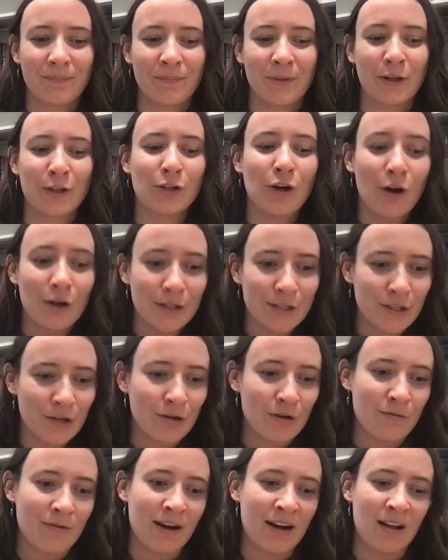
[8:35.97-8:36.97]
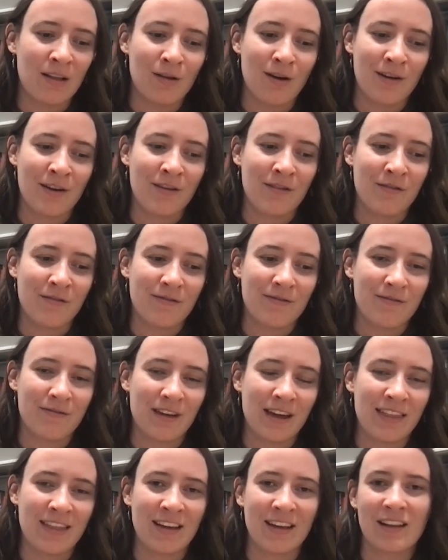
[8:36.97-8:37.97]
There's also, right, a lot of,
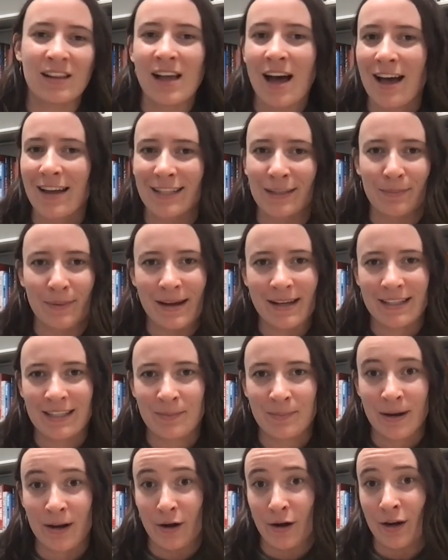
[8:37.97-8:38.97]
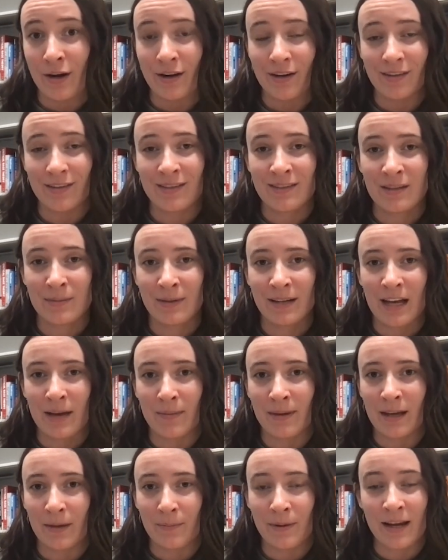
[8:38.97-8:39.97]
I think, class-based barriers to
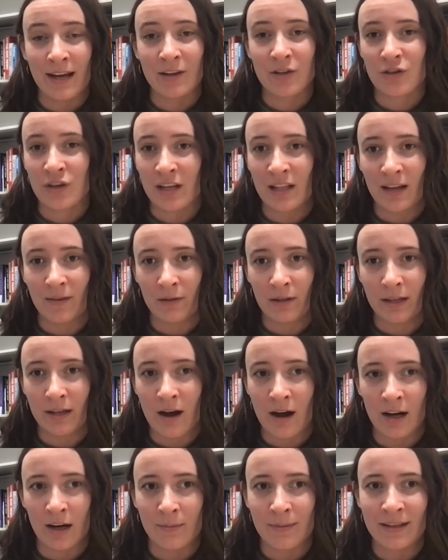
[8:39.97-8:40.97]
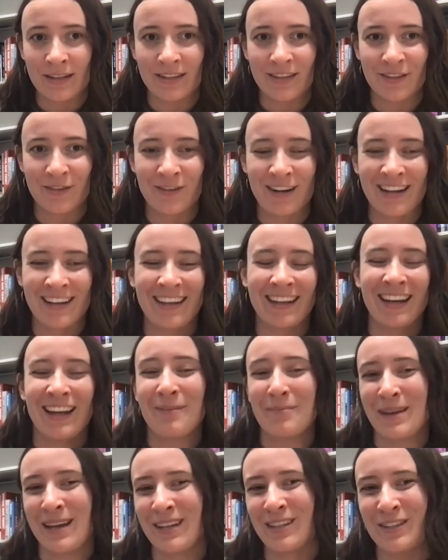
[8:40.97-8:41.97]
becoming a PhD level economist, right? Getting a
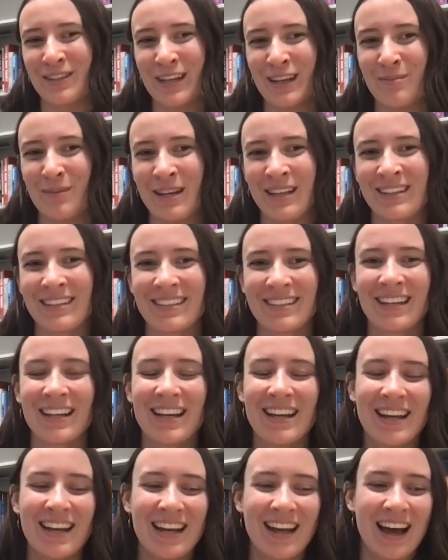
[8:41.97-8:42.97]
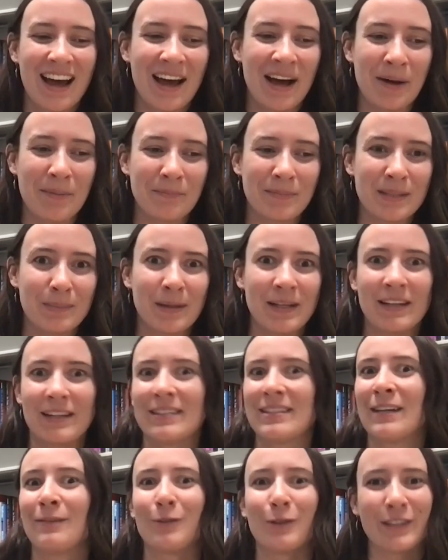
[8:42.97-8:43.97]
PhD means spending
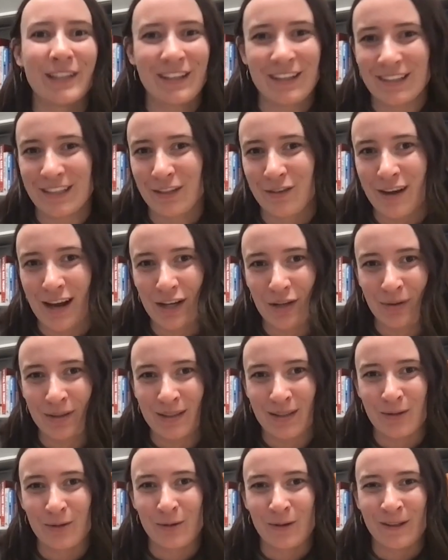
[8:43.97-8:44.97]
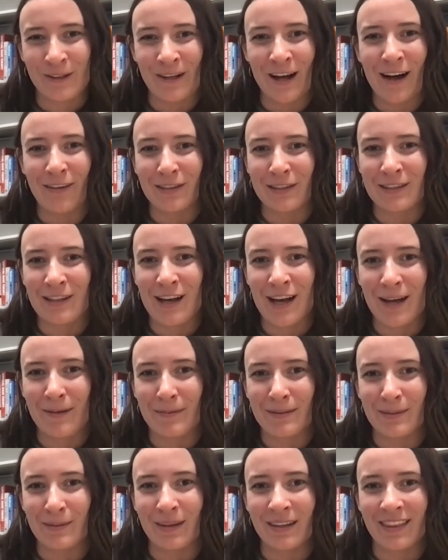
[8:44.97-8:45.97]
several years in graduate school,
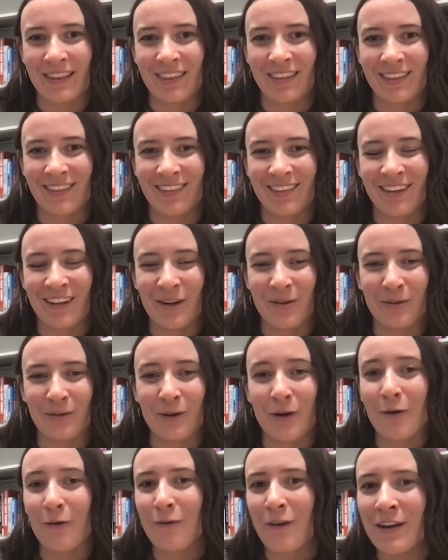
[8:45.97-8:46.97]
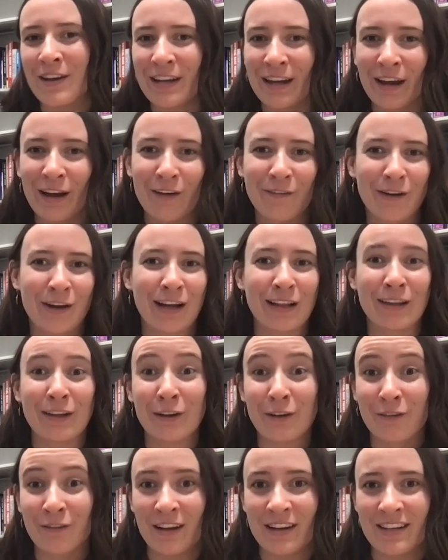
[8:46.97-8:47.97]
oftentimes with, no funding or very
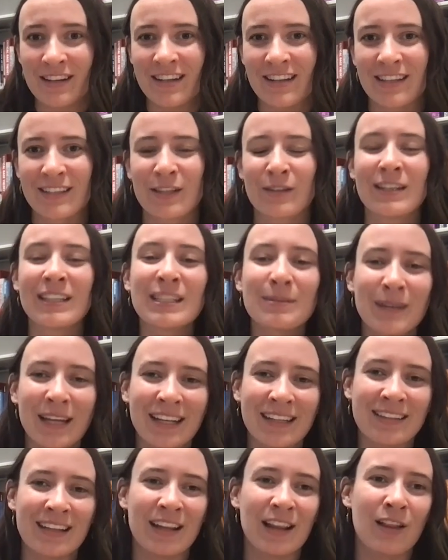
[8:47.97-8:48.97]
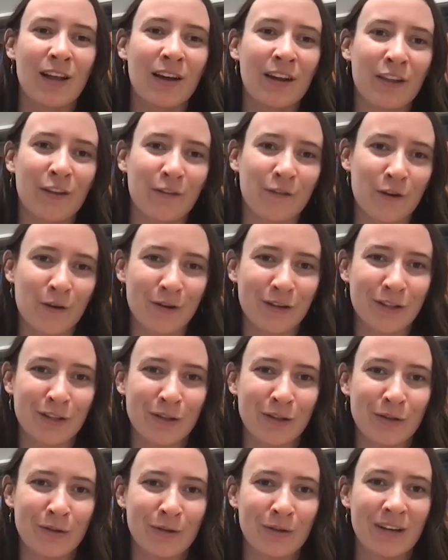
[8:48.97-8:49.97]
little funding. So this means that a lot of the folks
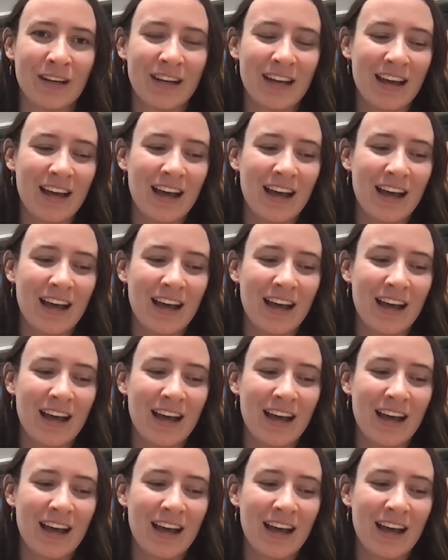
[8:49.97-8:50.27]
who